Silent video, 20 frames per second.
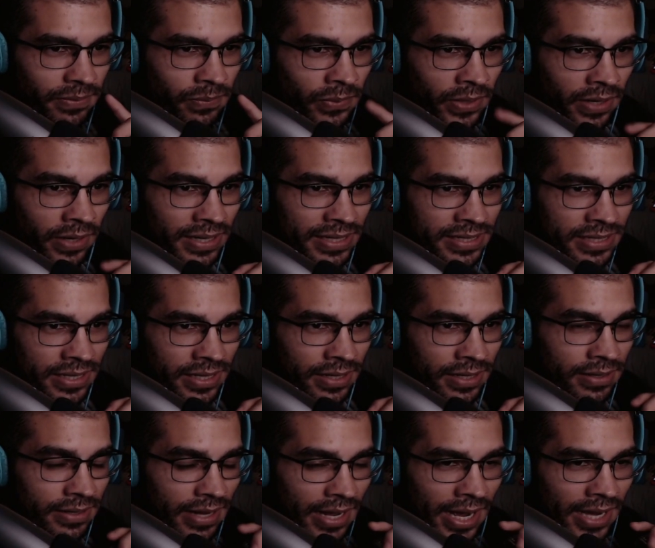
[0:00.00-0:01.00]
whereas
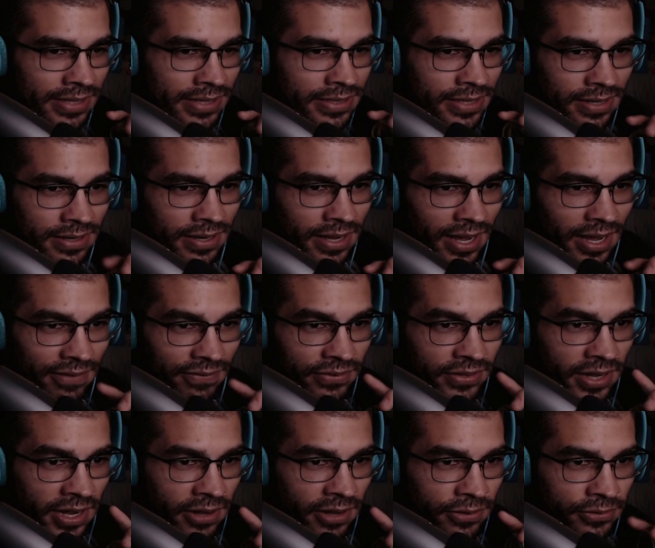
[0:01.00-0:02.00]
in I didn't have
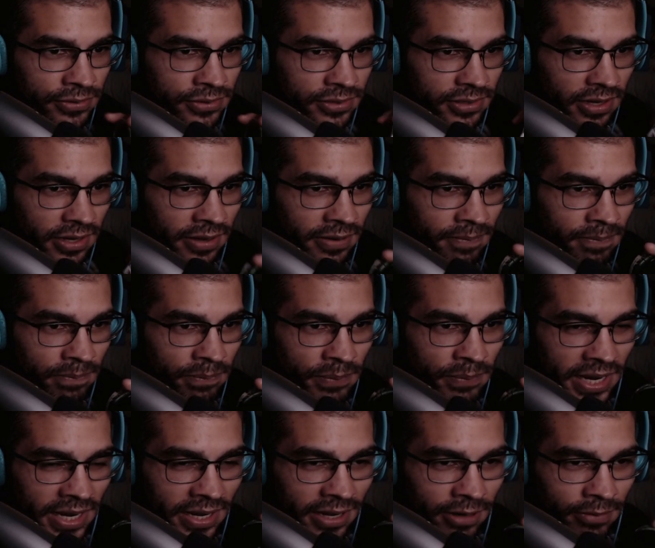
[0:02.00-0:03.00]
goggles on
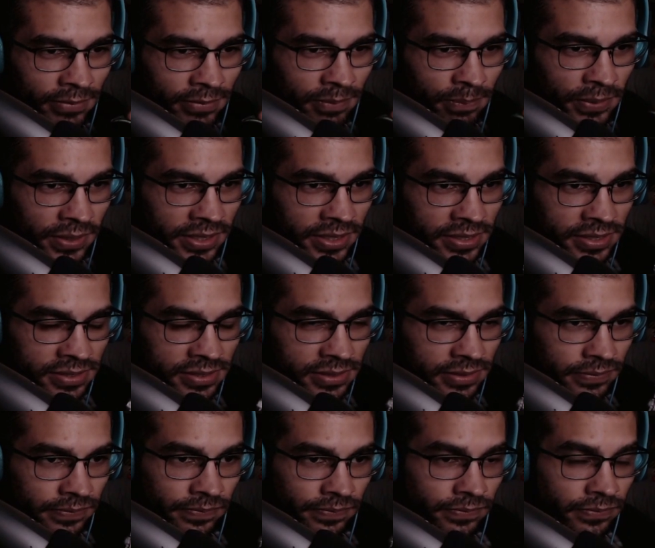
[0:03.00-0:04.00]
my helmet because
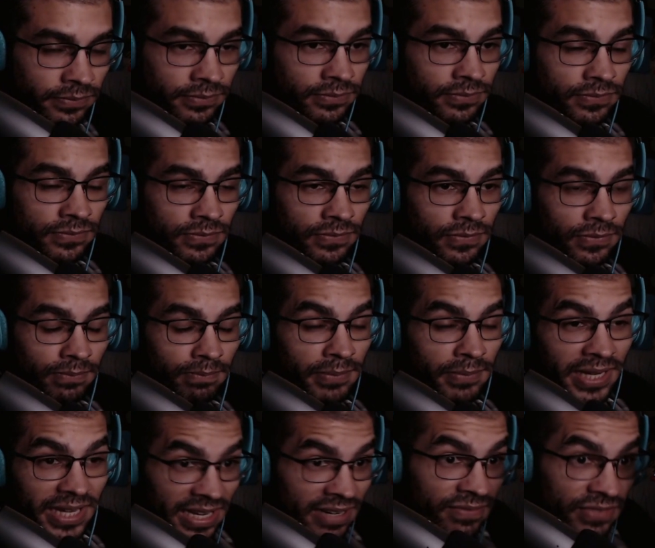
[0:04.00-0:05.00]
my
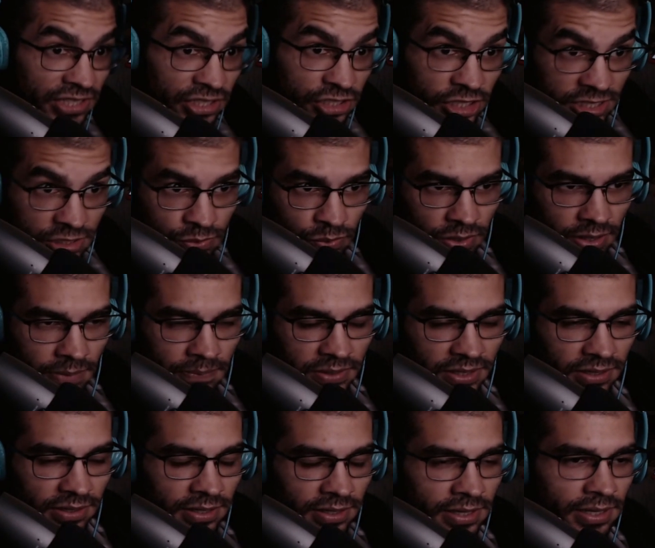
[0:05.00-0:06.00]
NVGs were up there.